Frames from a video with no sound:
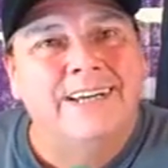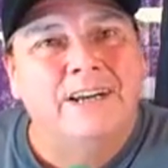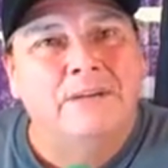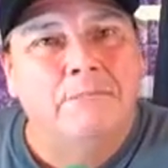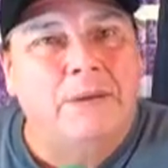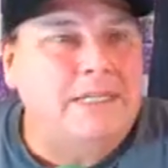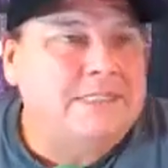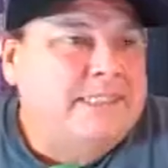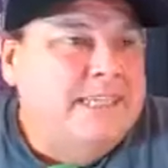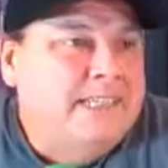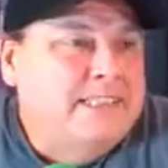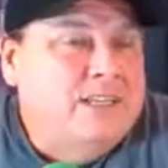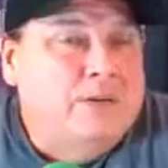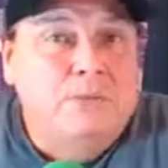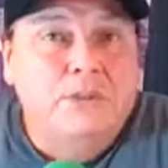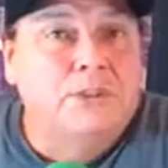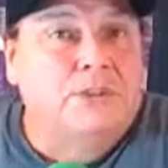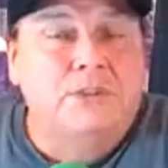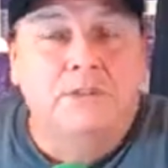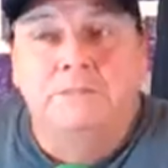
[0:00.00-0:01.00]
by saying that
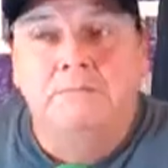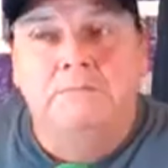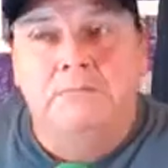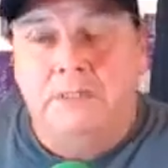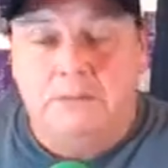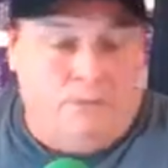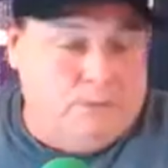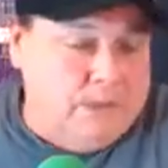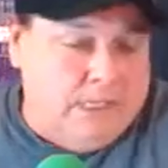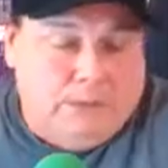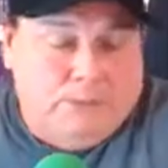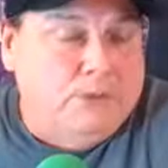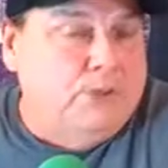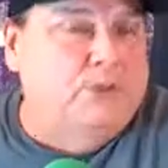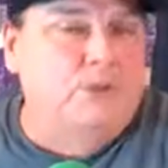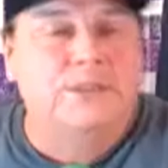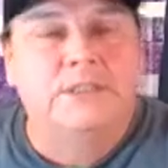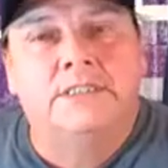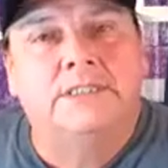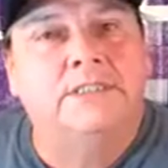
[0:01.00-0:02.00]
we shouldn't
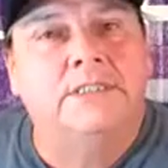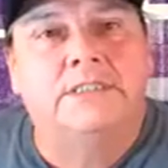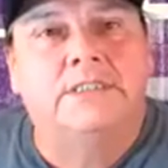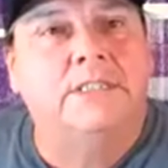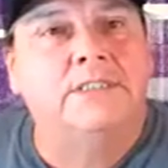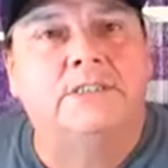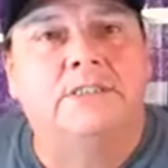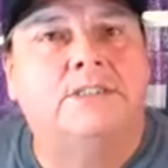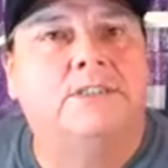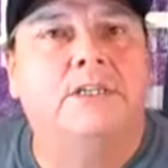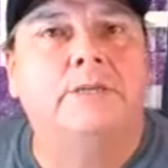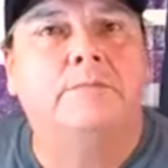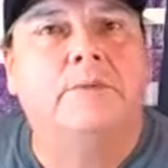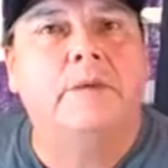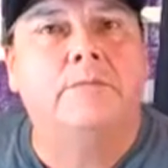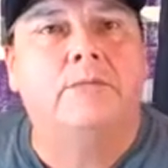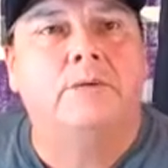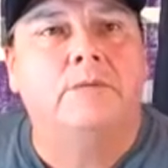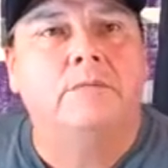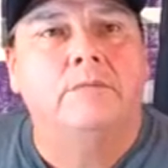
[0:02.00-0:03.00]
exist as distinct
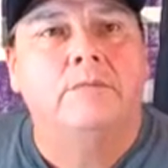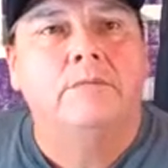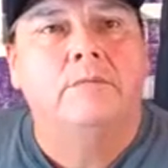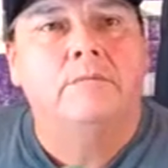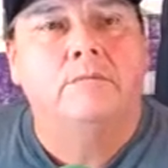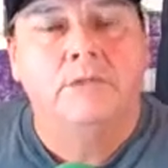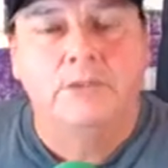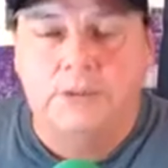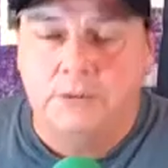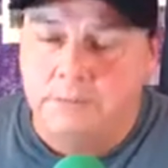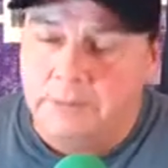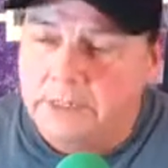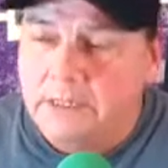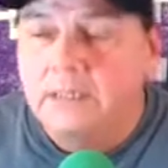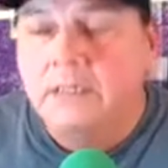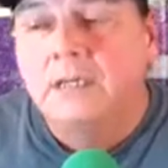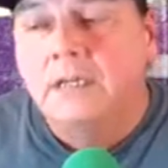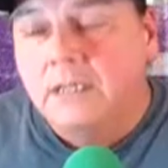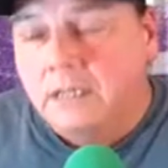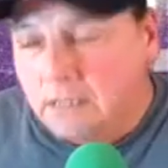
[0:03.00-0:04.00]
people. We should
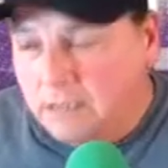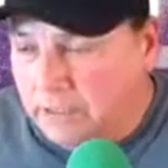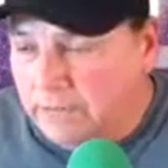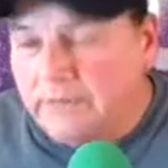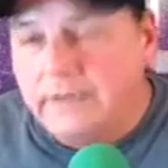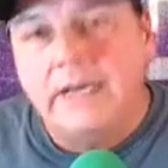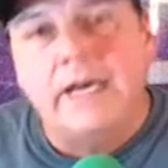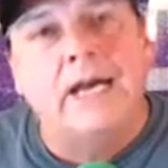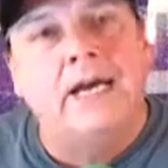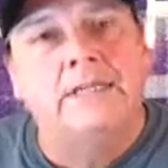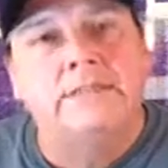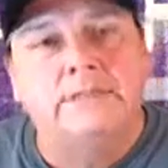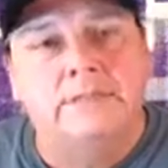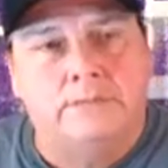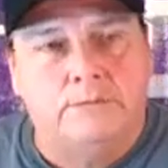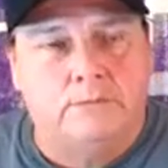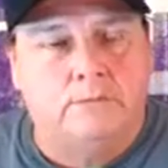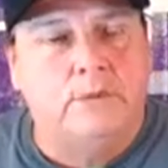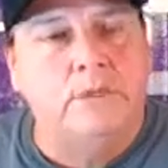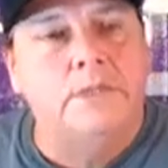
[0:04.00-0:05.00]
be living
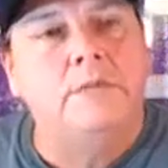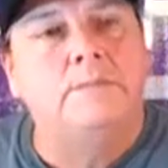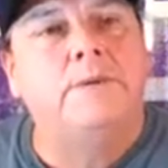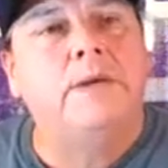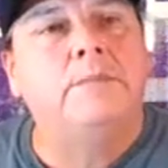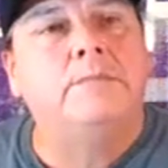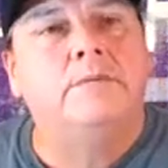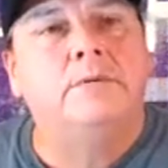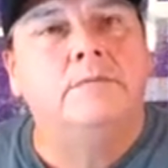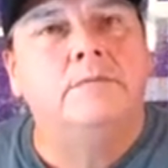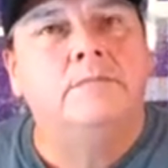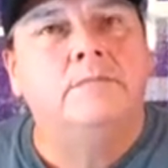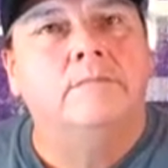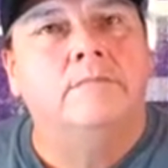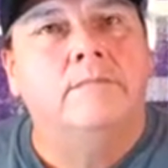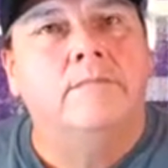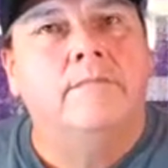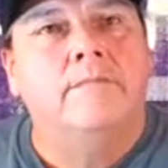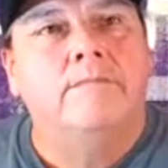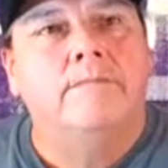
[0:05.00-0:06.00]
as we the people.
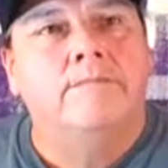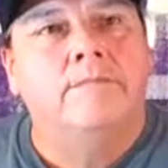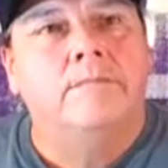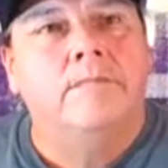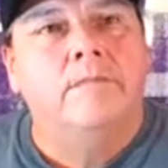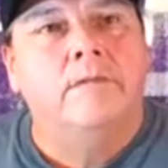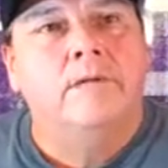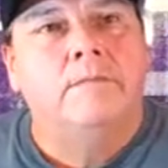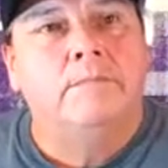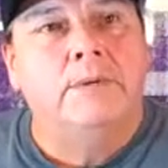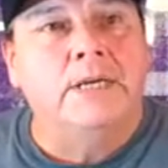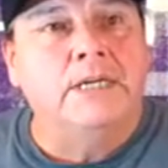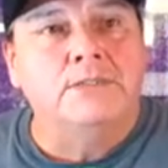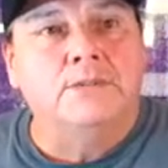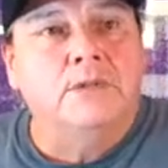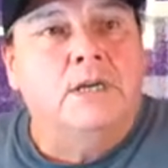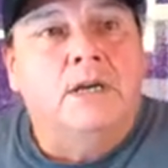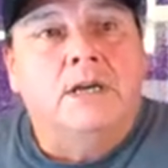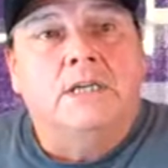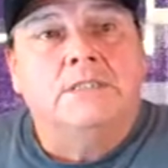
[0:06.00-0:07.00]

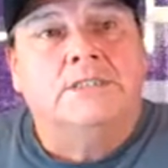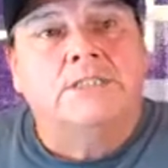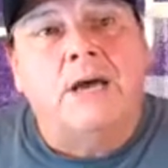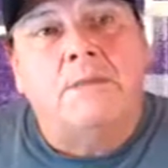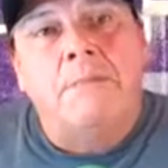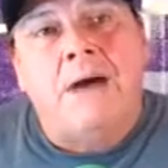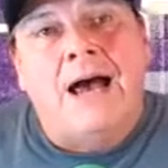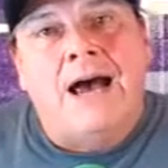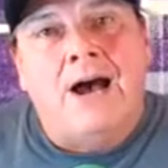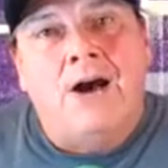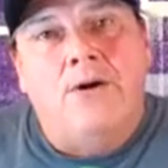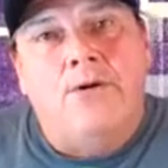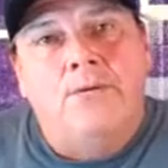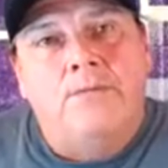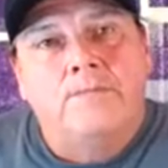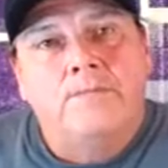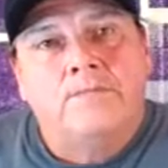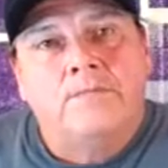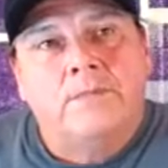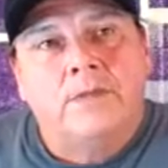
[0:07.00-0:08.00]
Because somehow
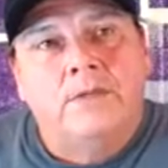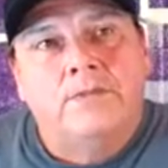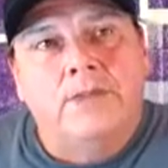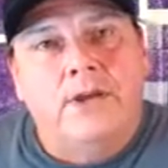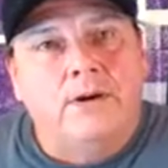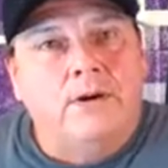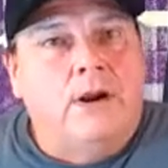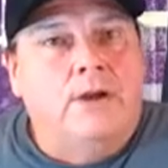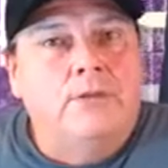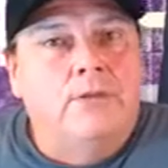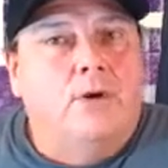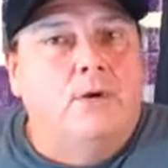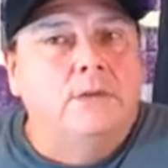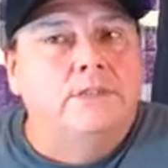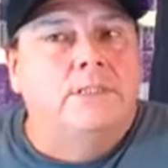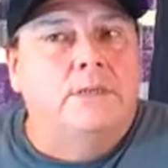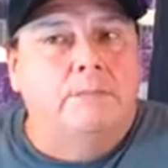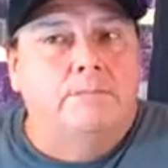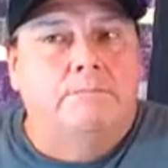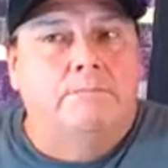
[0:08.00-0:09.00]
there are
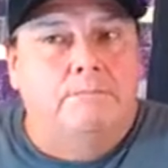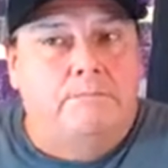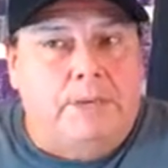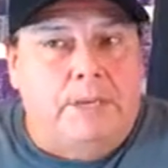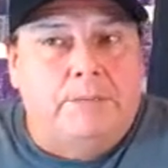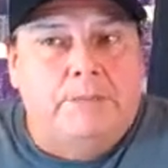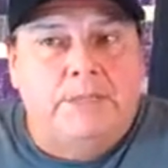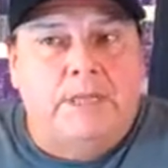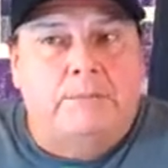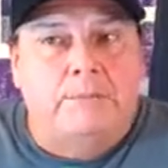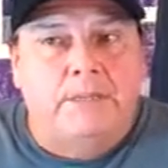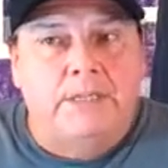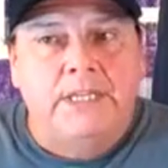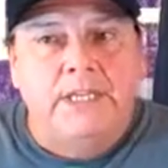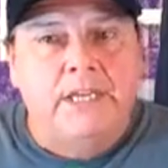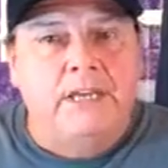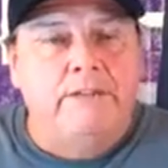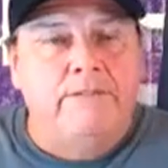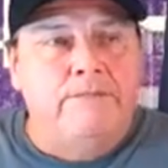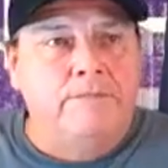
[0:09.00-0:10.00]
those people that
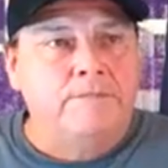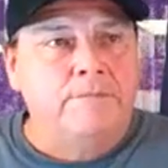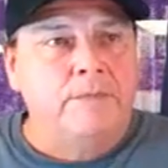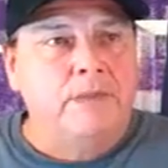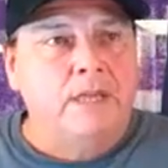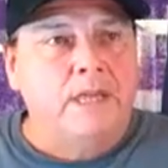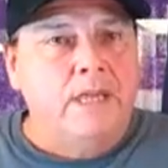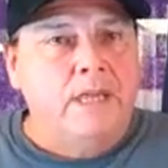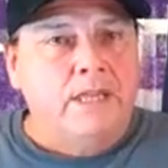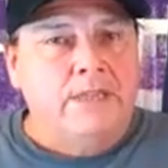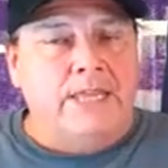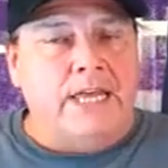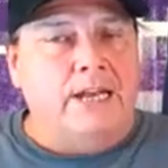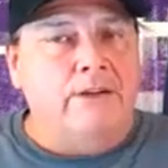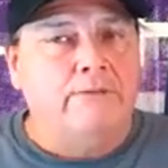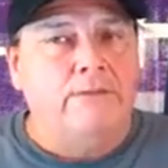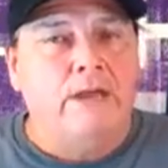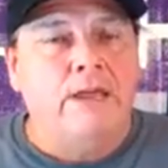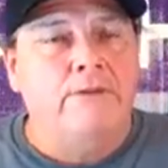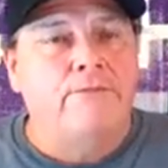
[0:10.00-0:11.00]
believe
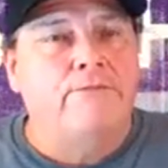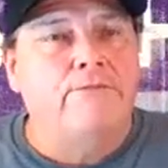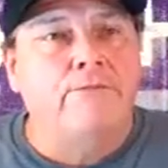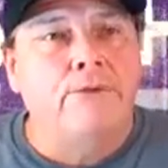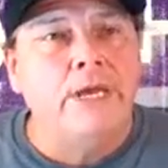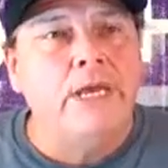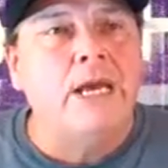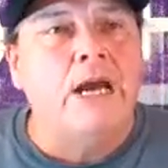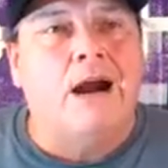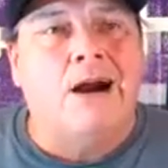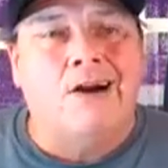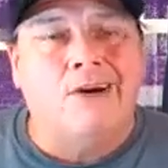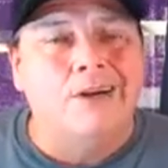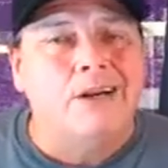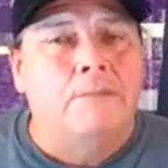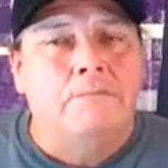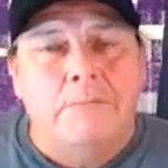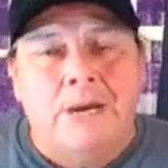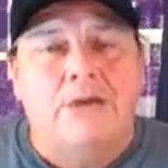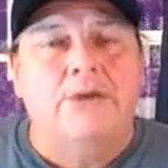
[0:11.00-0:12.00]
that if we aren't
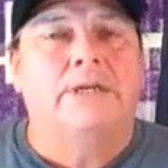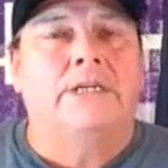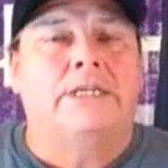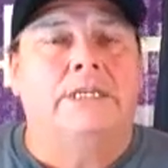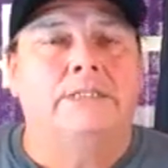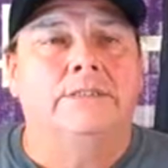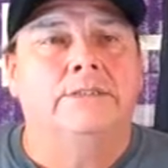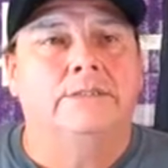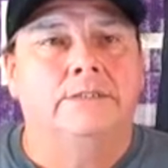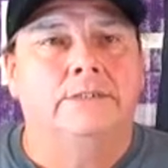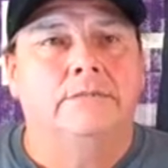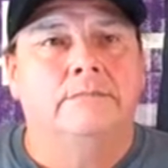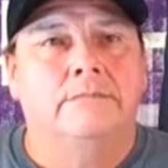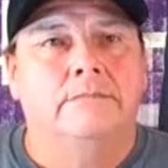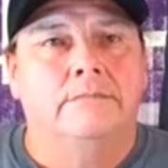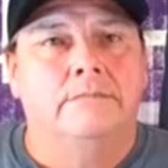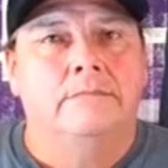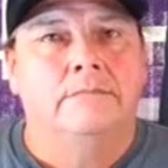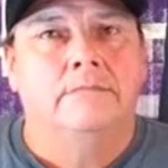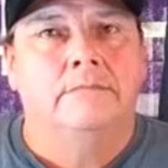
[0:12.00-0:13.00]
Americans,
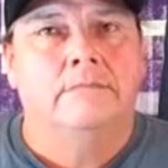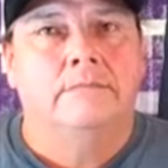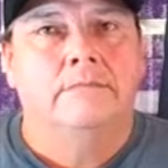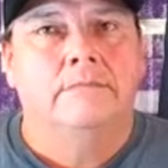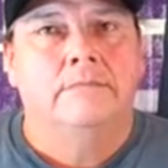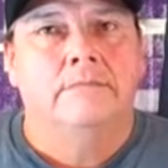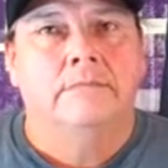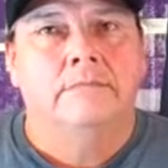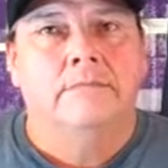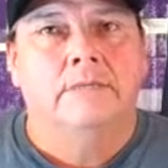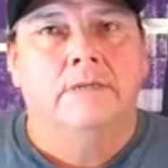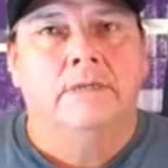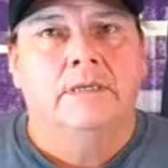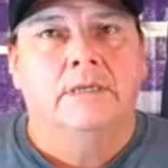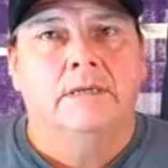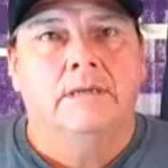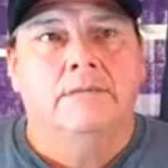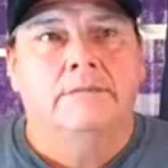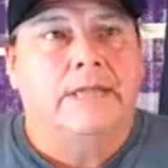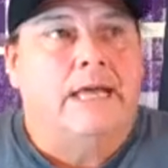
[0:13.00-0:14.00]

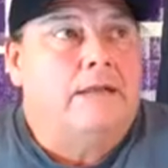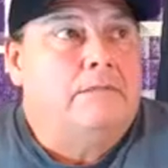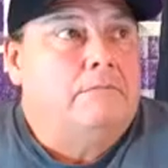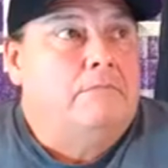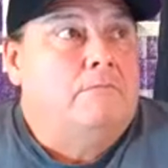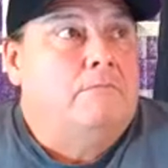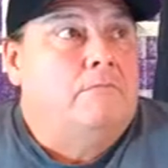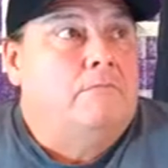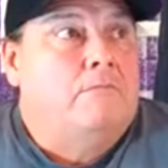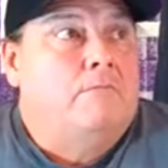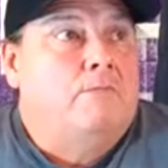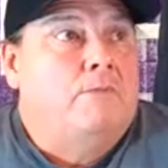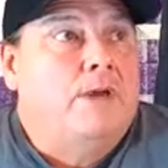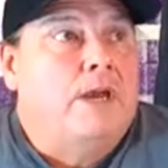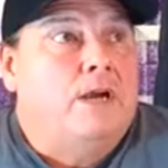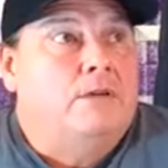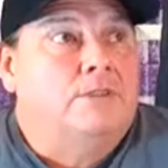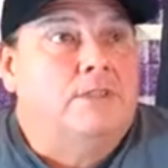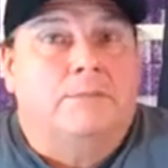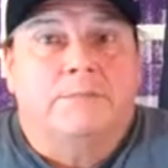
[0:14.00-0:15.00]
that we
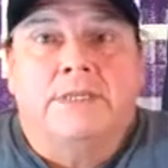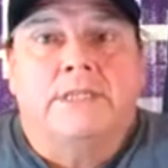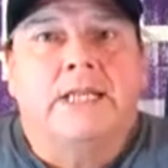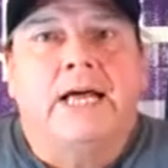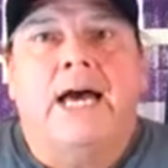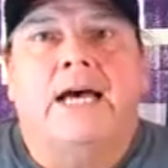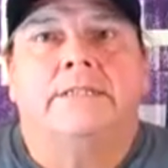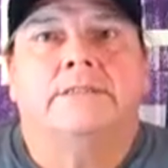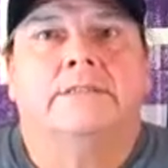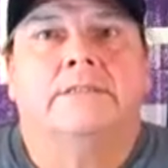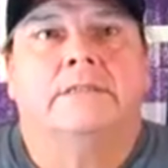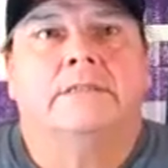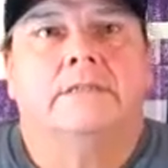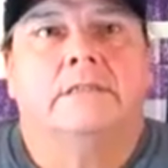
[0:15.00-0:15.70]
are something less.